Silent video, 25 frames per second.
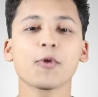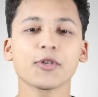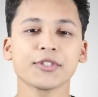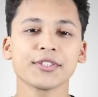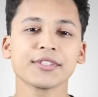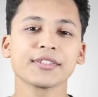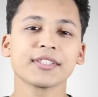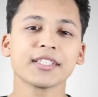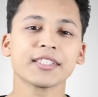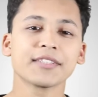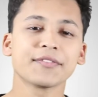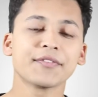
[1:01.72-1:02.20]

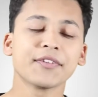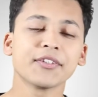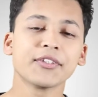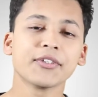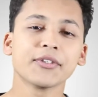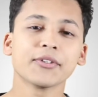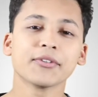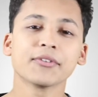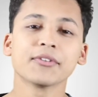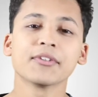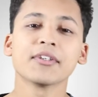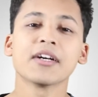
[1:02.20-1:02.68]
watching this
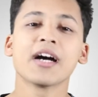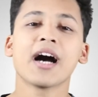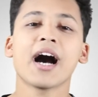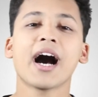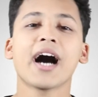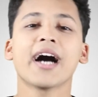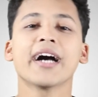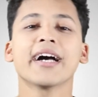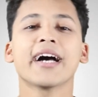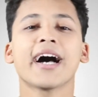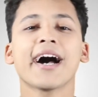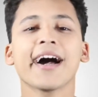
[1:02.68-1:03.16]
video,
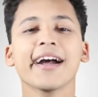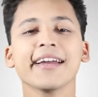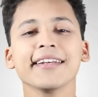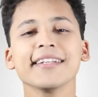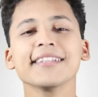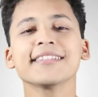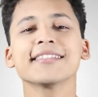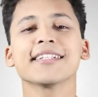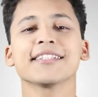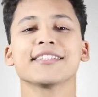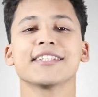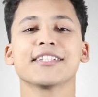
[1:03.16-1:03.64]
I
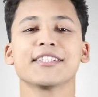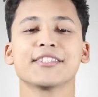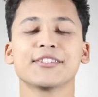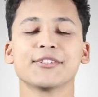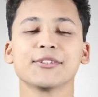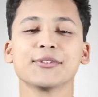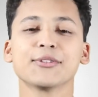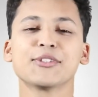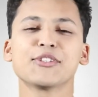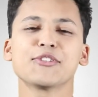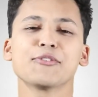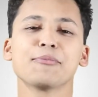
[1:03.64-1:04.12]
highly
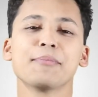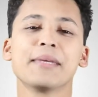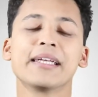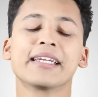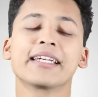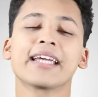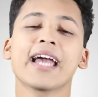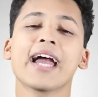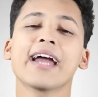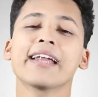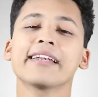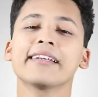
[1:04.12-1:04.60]
suggest you to
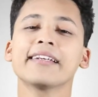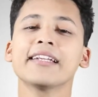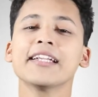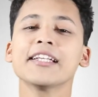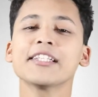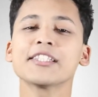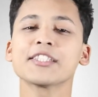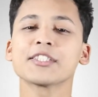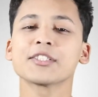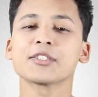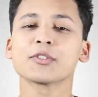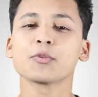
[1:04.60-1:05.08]
make at
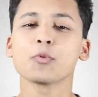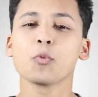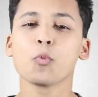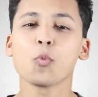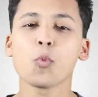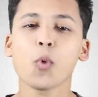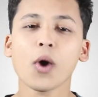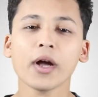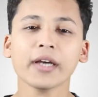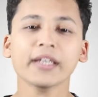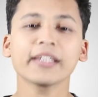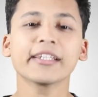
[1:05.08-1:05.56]
least
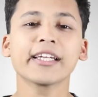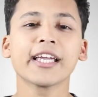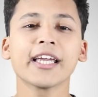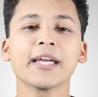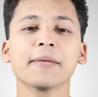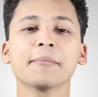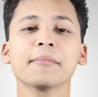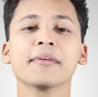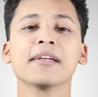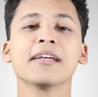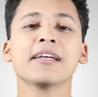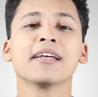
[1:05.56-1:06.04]
one
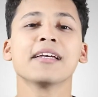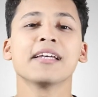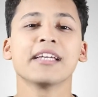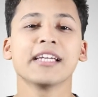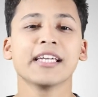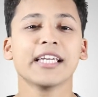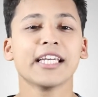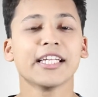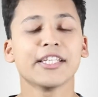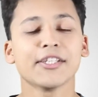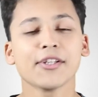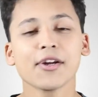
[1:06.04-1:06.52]
game
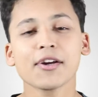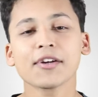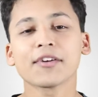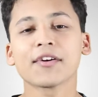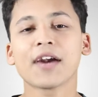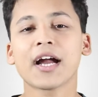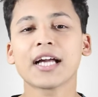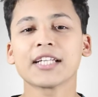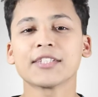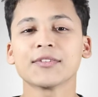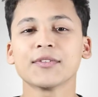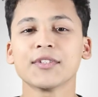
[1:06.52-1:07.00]
in your
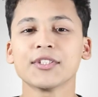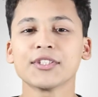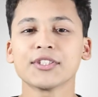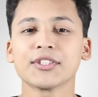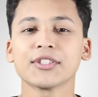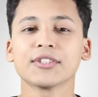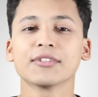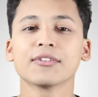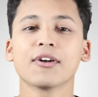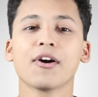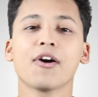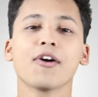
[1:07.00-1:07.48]

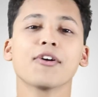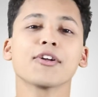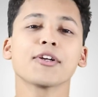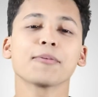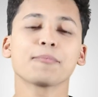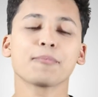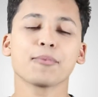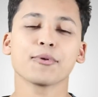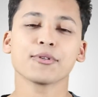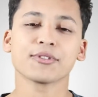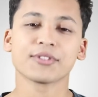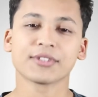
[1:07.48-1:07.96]
graduation or
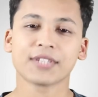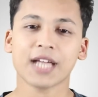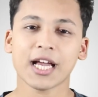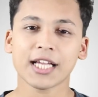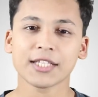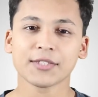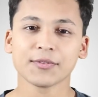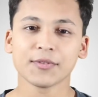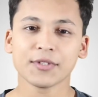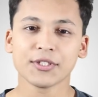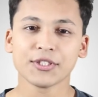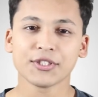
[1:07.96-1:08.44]
your
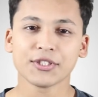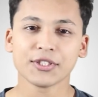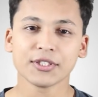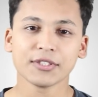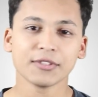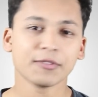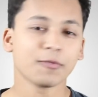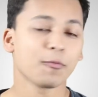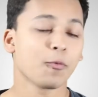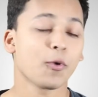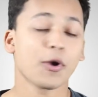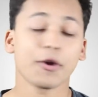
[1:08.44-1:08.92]

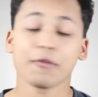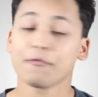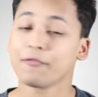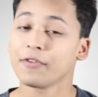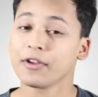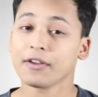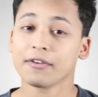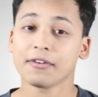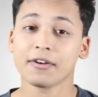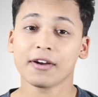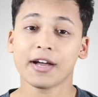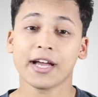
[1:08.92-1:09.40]
post-graduation
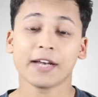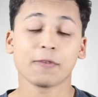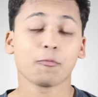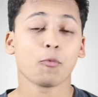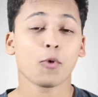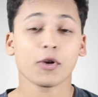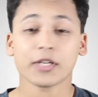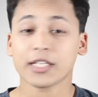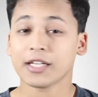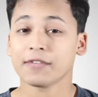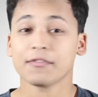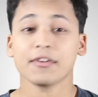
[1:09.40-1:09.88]

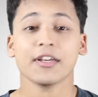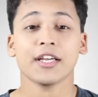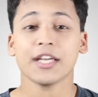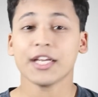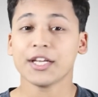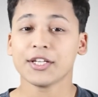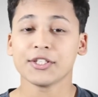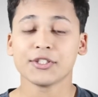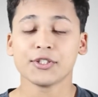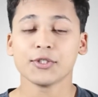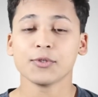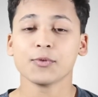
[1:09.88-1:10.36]
at whatever
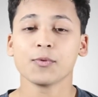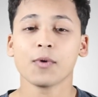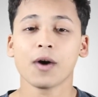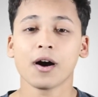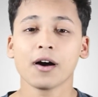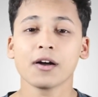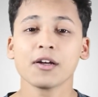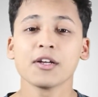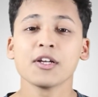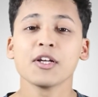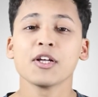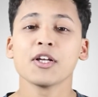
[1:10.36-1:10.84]
age you
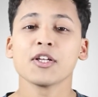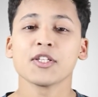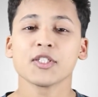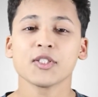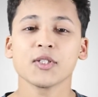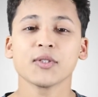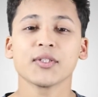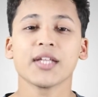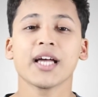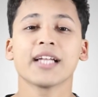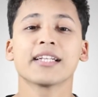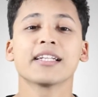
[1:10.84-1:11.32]
are
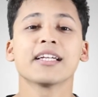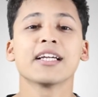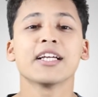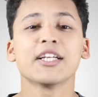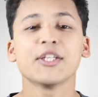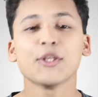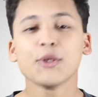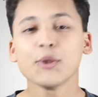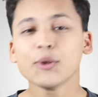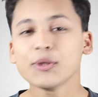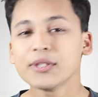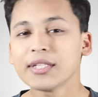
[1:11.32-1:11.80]
so
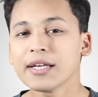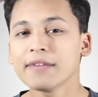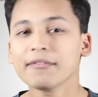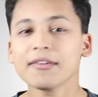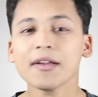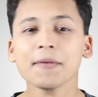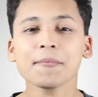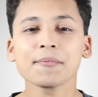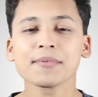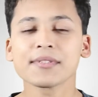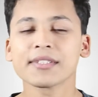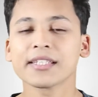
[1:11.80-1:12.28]
that you
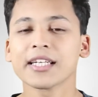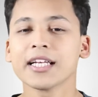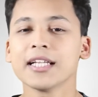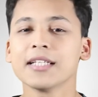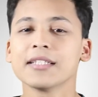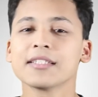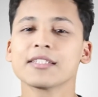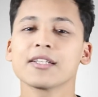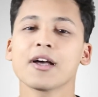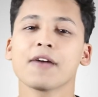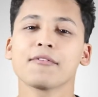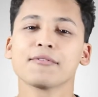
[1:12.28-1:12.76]
develop
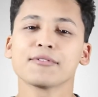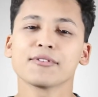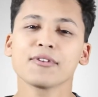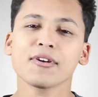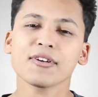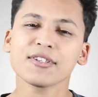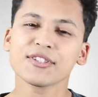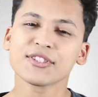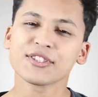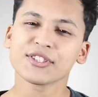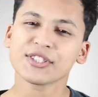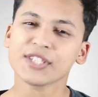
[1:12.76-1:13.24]
skills of
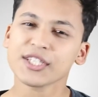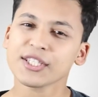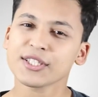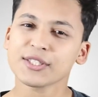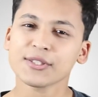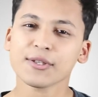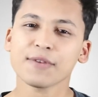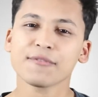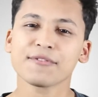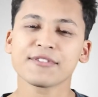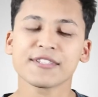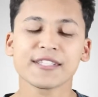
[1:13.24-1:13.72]
not
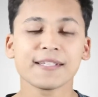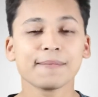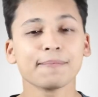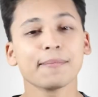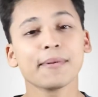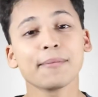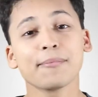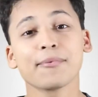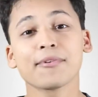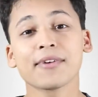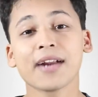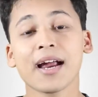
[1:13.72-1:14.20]
just of
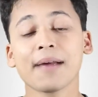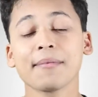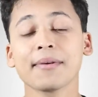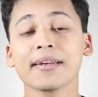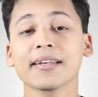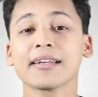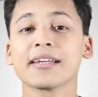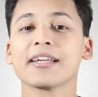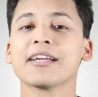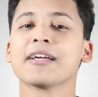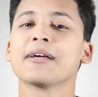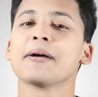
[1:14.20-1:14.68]
simple
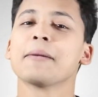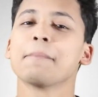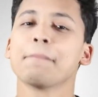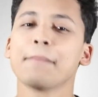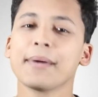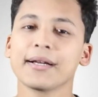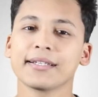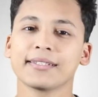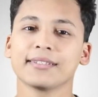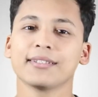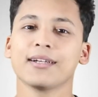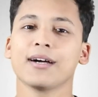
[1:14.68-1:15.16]
programming
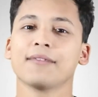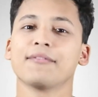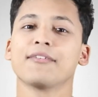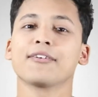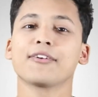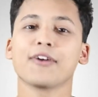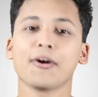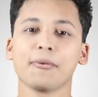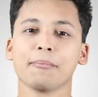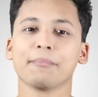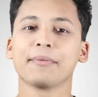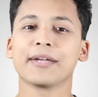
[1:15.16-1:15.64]
but of
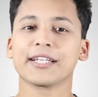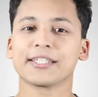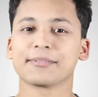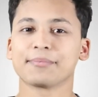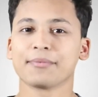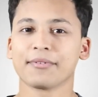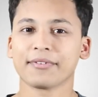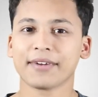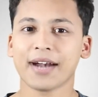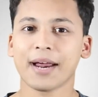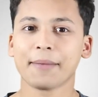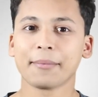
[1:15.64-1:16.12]
a complex
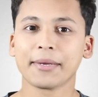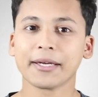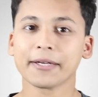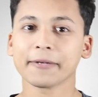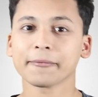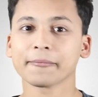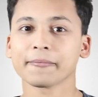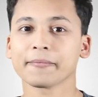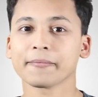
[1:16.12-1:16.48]
programming.